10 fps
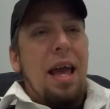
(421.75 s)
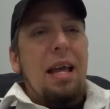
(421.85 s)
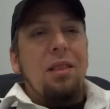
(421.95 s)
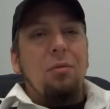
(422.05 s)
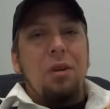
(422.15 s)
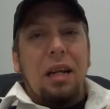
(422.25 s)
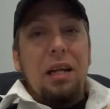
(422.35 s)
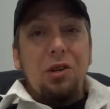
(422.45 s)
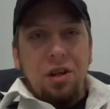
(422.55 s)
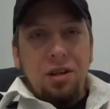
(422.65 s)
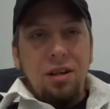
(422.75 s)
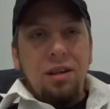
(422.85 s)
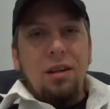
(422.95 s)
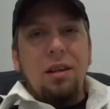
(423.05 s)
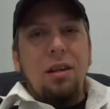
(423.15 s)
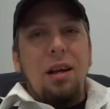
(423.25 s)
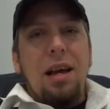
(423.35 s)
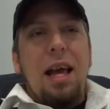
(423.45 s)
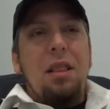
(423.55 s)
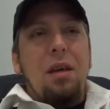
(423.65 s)
hate the religion.
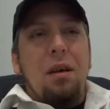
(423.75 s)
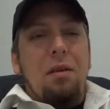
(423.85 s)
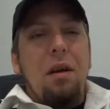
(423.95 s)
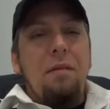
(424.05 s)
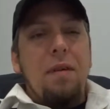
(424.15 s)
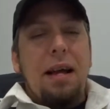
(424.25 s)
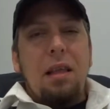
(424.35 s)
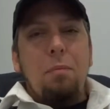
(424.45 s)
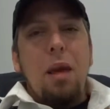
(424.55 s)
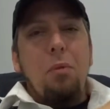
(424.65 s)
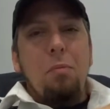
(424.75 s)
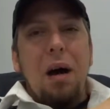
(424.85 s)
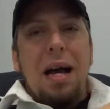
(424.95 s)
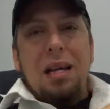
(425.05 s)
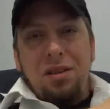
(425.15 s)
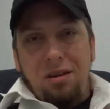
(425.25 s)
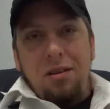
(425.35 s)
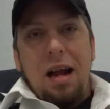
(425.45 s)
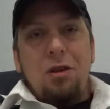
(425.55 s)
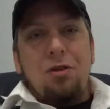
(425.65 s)
I hate the fact that people buy into
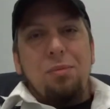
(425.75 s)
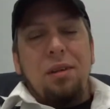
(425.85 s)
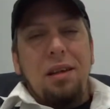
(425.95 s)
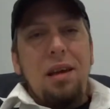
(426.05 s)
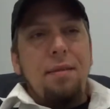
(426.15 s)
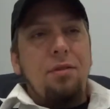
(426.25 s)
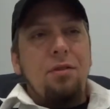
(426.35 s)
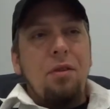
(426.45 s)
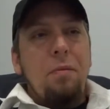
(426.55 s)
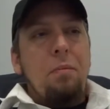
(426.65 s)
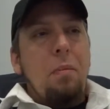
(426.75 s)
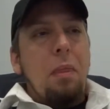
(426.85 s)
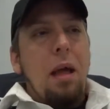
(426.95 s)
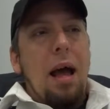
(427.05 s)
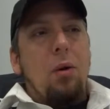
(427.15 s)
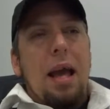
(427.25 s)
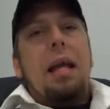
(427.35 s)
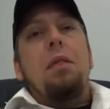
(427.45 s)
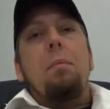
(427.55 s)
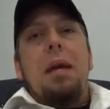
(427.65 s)
irrational beliefs. I don't
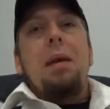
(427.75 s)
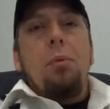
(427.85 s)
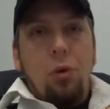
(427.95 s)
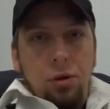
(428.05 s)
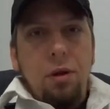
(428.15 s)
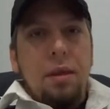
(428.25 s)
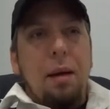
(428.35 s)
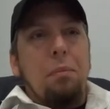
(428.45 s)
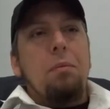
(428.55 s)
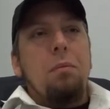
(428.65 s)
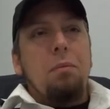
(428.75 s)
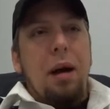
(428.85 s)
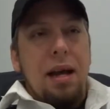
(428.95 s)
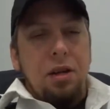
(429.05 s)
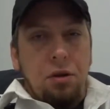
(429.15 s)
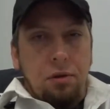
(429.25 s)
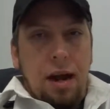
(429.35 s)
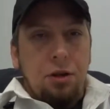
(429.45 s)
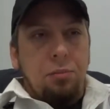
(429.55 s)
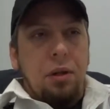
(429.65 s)
hate the people that buy into
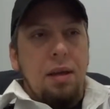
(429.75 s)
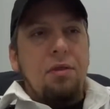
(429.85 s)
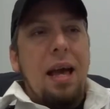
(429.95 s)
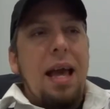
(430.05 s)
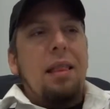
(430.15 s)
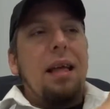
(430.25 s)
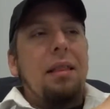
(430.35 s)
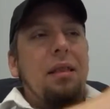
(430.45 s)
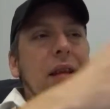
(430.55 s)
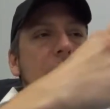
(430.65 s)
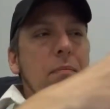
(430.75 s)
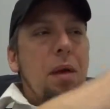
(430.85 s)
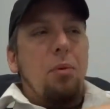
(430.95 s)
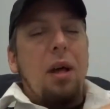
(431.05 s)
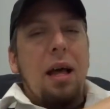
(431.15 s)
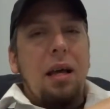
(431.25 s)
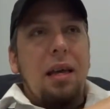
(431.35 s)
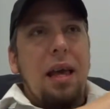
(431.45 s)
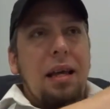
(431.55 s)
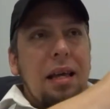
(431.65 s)
irrational beliefs. I hate that people
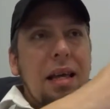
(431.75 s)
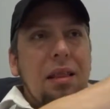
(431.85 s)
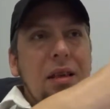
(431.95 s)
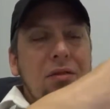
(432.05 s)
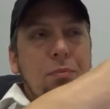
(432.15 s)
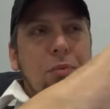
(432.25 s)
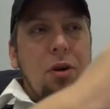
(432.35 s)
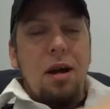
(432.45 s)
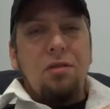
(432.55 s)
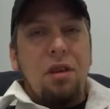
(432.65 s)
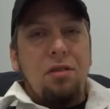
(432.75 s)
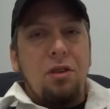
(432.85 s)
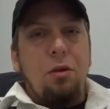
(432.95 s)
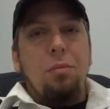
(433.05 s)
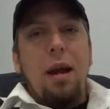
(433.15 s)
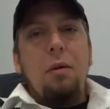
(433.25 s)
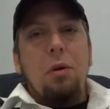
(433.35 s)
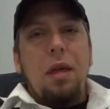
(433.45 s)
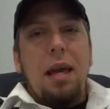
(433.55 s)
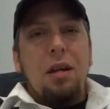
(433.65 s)
can get this process in their brain
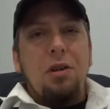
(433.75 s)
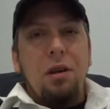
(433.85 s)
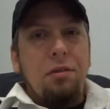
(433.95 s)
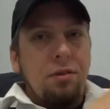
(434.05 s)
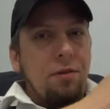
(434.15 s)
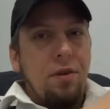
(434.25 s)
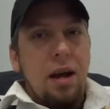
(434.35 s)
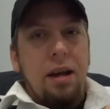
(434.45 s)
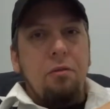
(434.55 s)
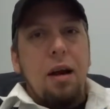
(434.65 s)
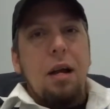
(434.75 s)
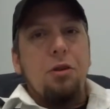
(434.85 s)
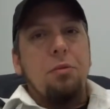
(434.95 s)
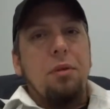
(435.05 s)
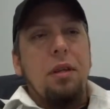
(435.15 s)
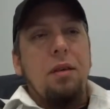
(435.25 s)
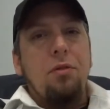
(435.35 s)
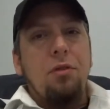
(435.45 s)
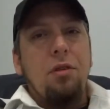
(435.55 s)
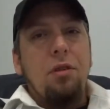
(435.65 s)
where they can justify irrational
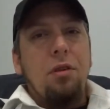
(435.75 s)
beliefs.